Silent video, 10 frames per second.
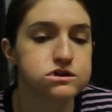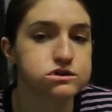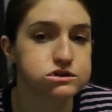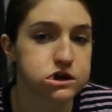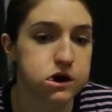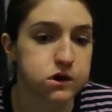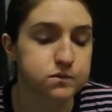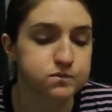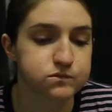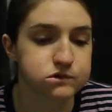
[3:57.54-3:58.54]

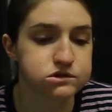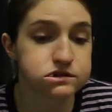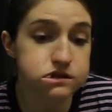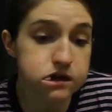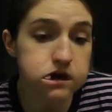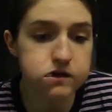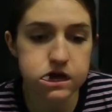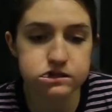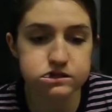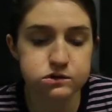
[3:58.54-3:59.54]
So she's like,
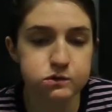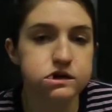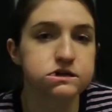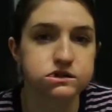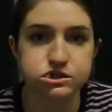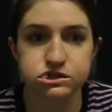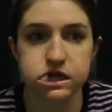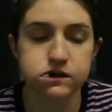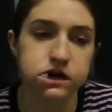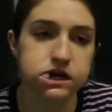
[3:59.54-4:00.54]
oh, that's cool. And
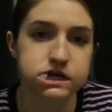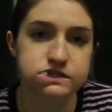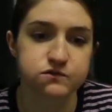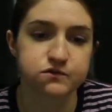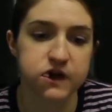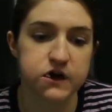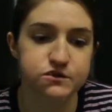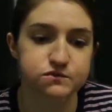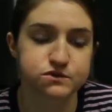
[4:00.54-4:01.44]
then Aria has a flash.